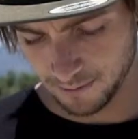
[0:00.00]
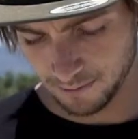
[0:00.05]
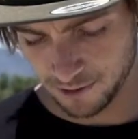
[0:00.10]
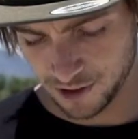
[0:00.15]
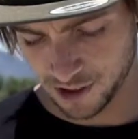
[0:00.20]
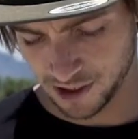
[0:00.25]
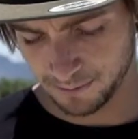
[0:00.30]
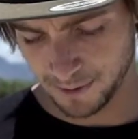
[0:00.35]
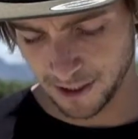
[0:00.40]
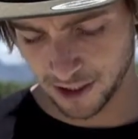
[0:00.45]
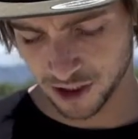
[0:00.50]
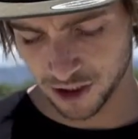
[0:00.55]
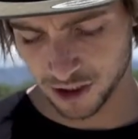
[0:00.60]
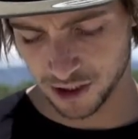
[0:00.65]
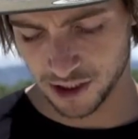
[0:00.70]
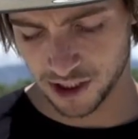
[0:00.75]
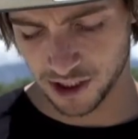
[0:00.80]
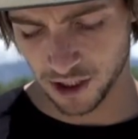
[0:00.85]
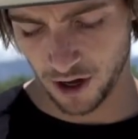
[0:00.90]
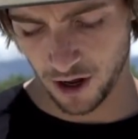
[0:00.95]
Just make sure
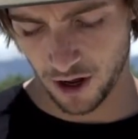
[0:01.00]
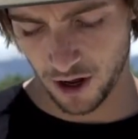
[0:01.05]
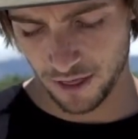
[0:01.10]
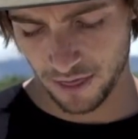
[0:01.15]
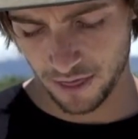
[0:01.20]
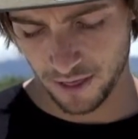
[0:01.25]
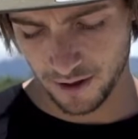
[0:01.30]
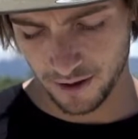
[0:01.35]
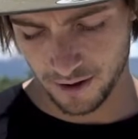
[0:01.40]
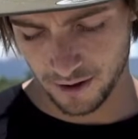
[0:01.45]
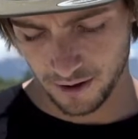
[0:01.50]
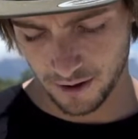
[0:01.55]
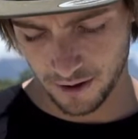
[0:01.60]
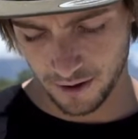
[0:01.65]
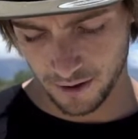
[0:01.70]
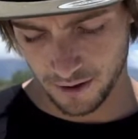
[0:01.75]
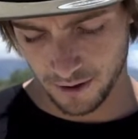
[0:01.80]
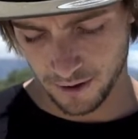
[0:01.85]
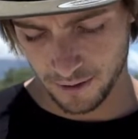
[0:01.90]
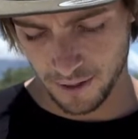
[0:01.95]
it's on
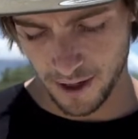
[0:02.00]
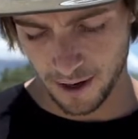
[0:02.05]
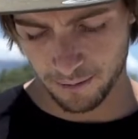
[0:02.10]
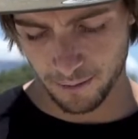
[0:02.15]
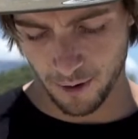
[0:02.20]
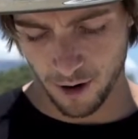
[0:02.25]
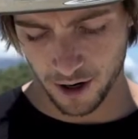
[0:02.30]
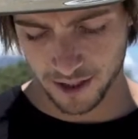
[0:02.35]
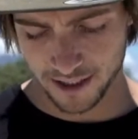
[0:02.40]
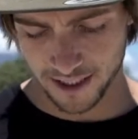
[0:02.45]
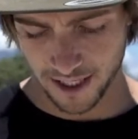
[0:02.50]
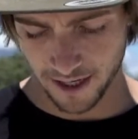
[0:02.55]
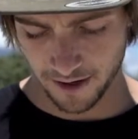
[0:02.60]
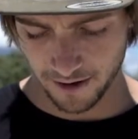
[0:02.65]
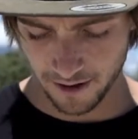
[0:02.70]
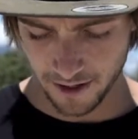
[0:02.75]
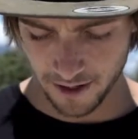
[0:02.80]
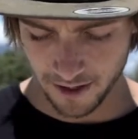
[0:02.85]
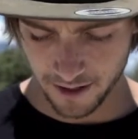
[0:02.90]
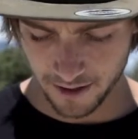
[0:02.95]
that marked
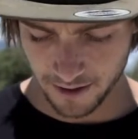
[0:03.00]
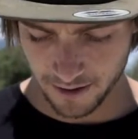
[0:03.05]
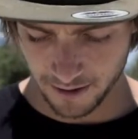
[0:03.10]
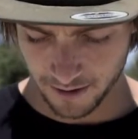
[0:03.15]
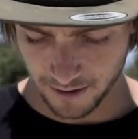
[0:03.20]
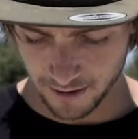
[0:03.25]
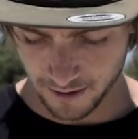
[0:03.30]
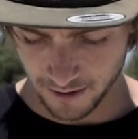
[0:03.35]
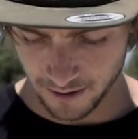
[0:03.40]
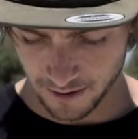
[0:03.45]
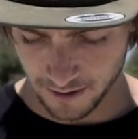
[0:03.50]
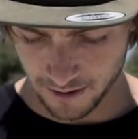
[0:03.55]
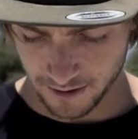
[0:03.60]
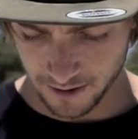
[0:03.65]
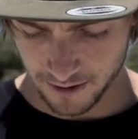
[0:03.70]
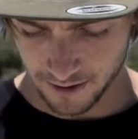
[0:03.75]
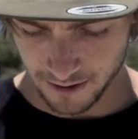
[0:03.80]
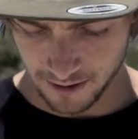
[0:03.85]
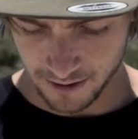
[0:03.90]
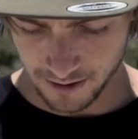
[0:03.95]
area.
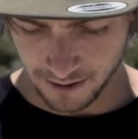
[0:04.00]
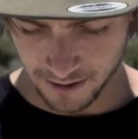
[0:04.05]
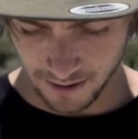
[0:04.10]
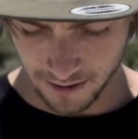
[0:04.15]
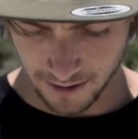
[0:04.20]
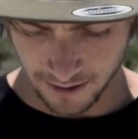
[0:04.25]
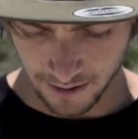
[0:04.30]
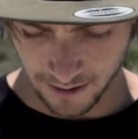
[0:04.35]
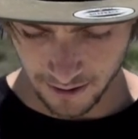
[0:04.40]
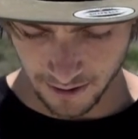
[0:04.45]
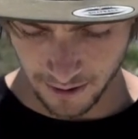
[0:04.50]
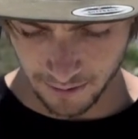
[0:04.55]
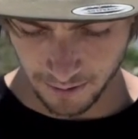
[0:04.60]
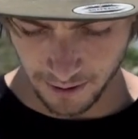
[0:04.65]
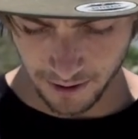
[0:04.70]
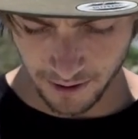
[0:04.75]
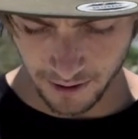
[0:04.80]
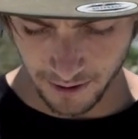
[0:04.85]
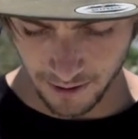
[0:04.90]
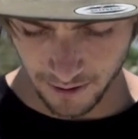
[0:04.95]
There we
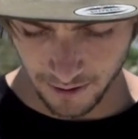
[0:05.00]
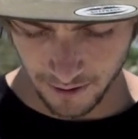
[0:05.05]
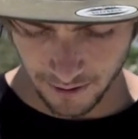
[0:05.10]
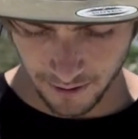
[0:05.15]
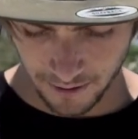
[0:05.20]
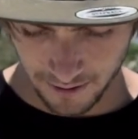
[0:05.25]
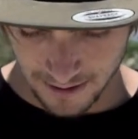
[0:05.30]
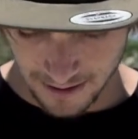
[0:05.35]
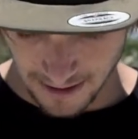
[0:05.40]
go.